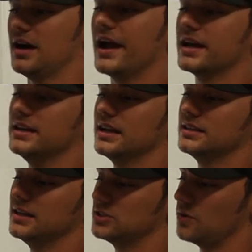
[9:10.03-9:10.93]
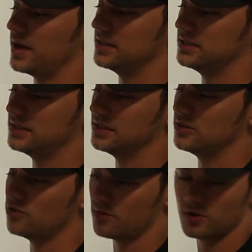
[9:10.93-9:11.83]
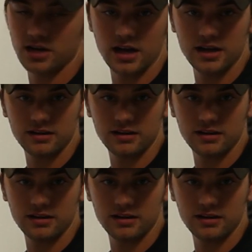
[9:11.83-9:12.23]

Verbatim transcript: I connected, so I did the normal cut